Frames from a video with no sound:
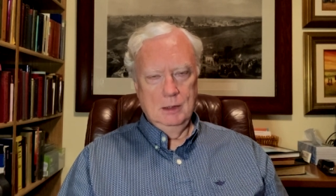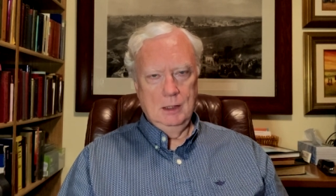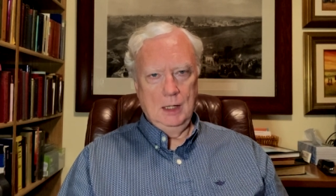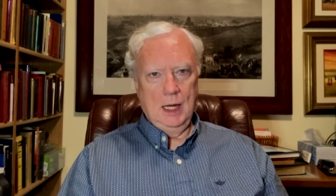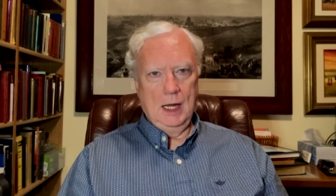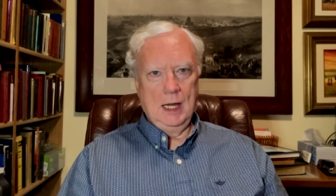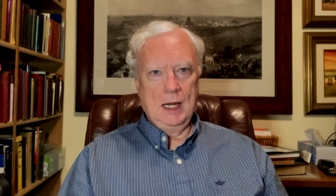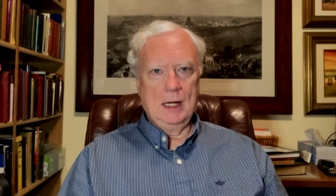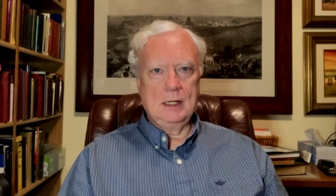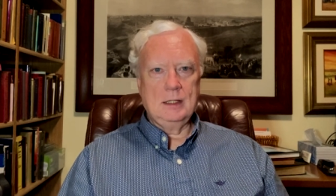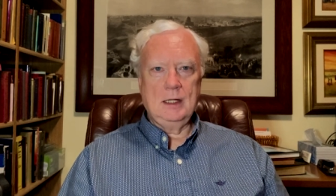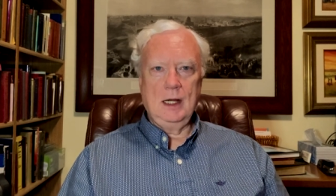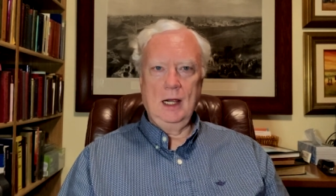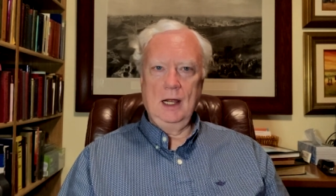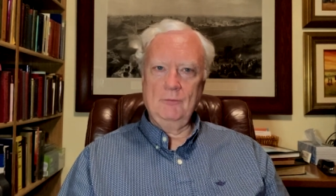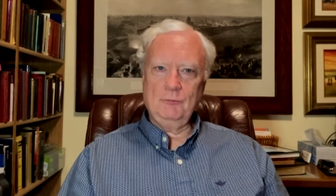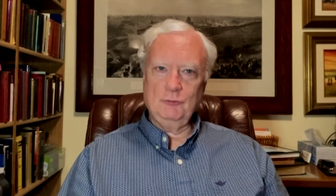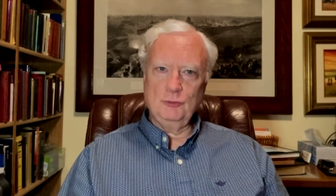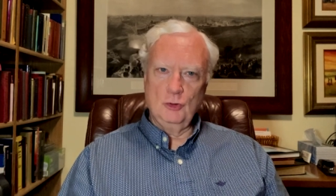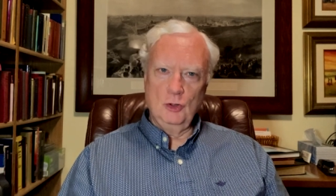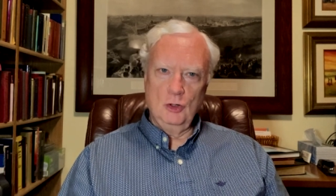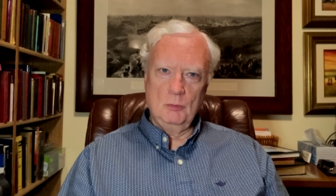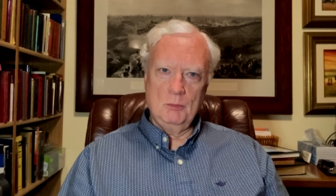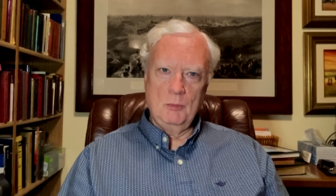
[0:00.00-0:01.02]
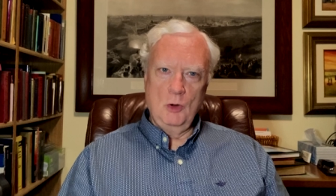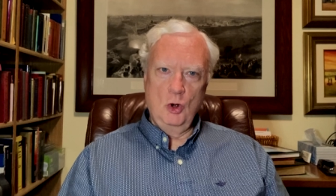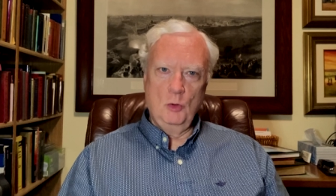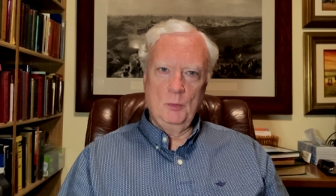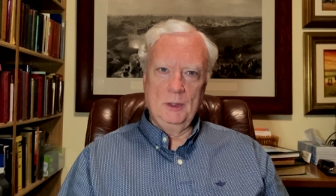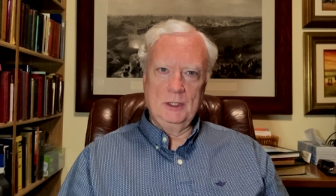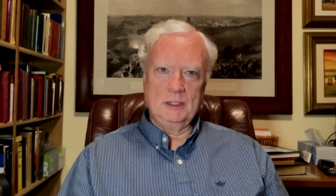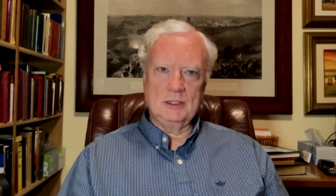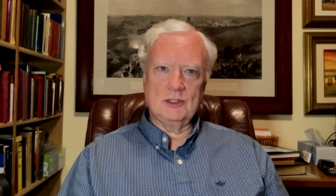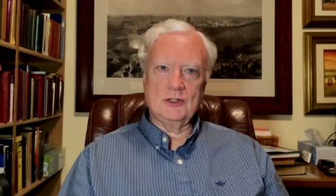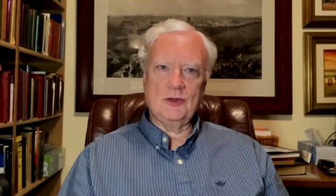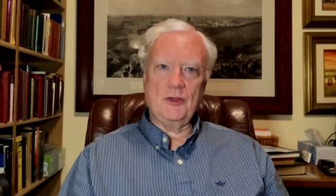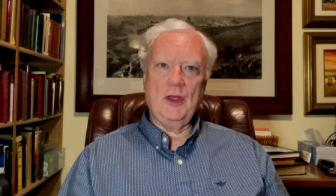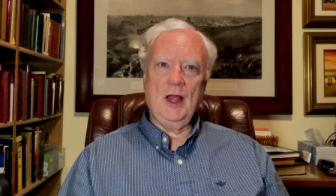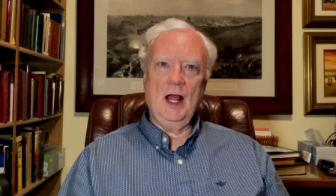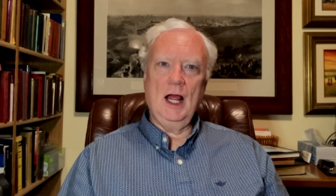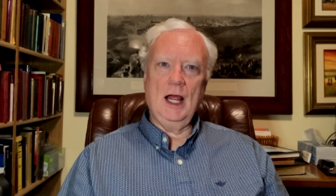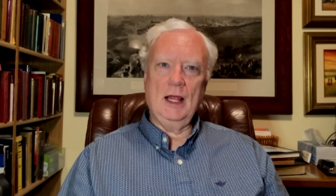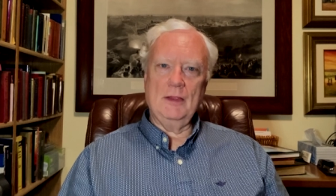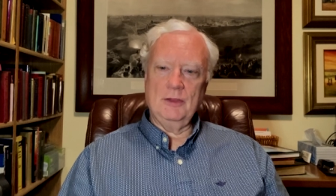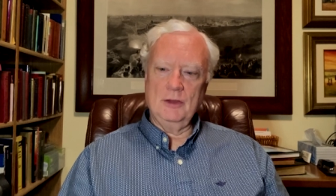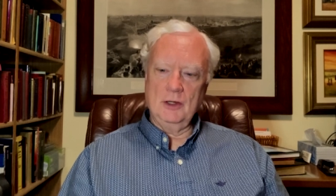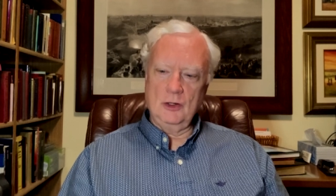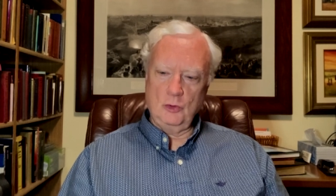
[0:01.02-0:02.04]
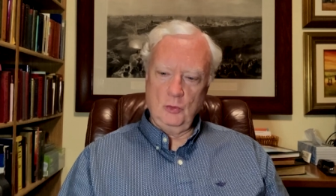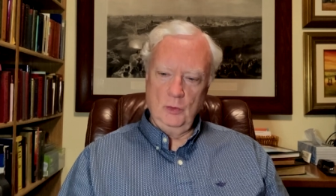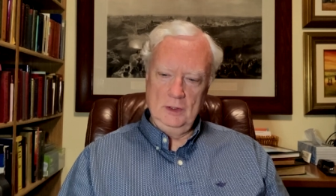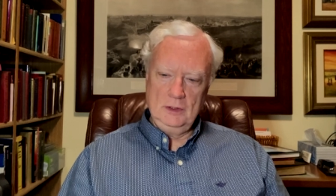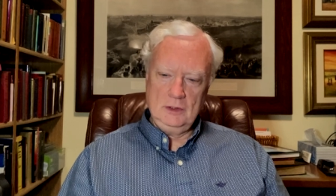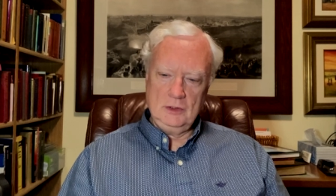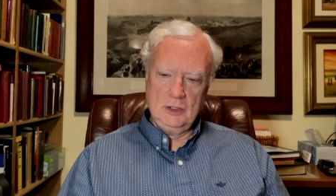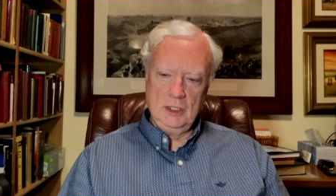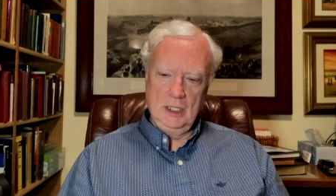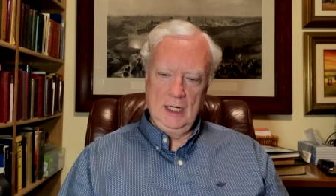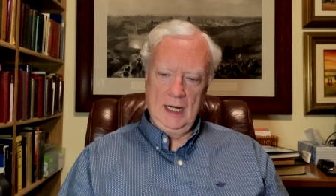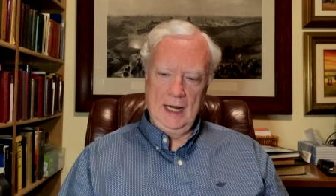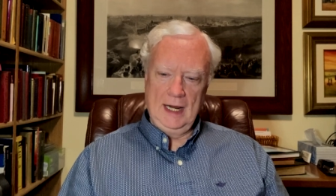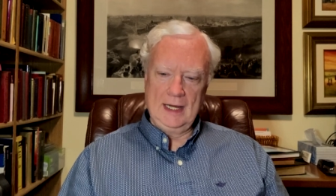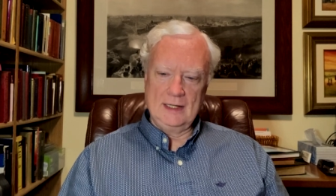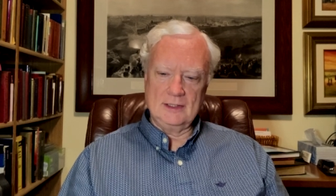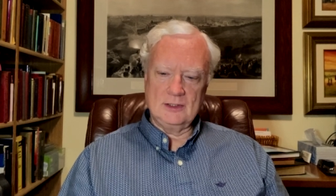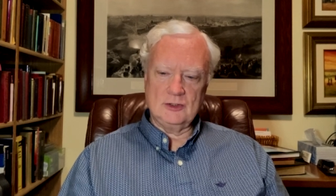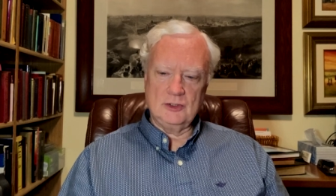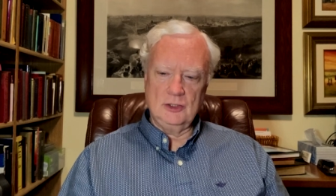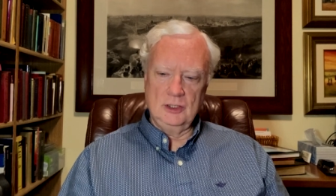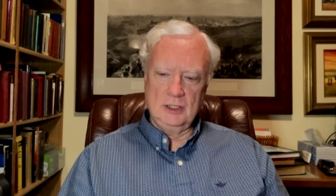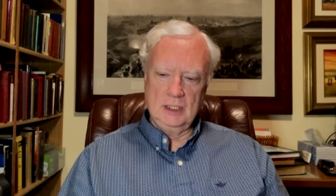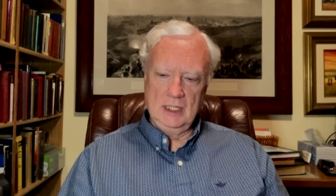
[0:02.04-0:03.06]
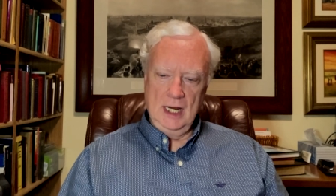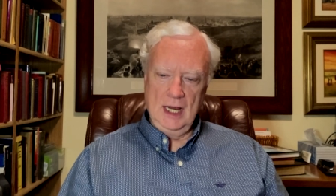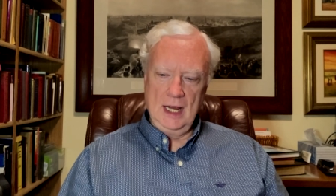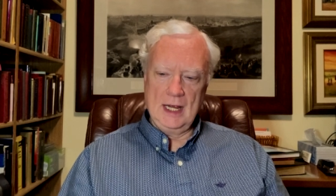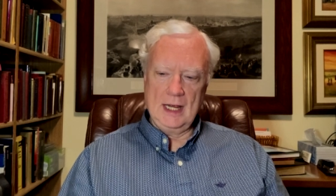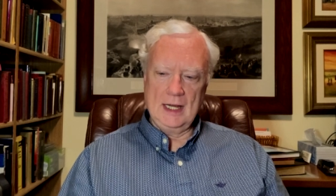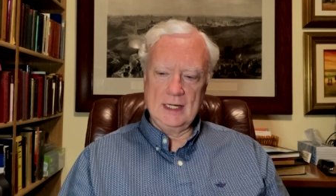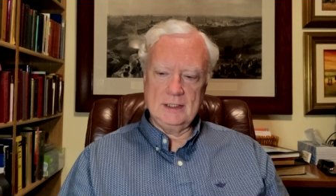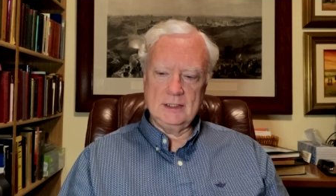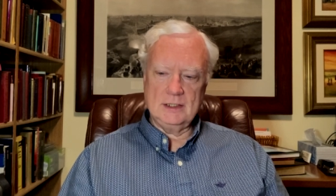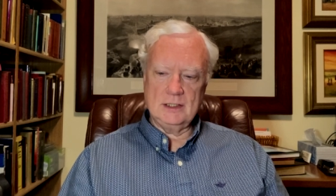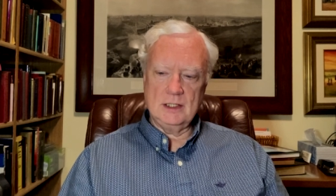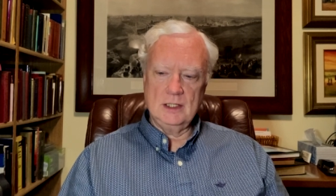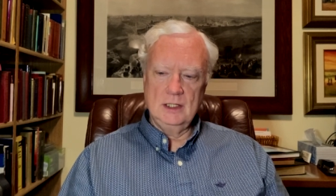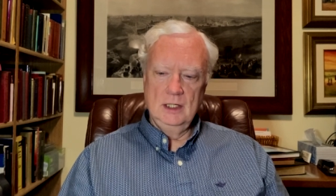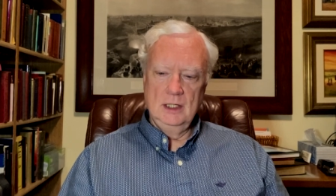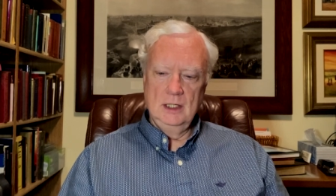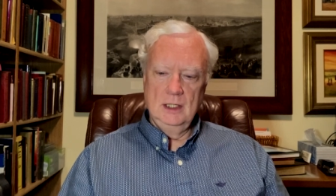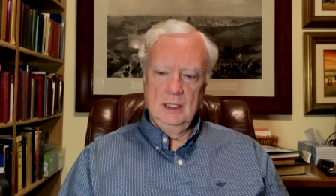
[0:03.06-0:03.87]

And after a moment's thought, the Christian answered, Yes,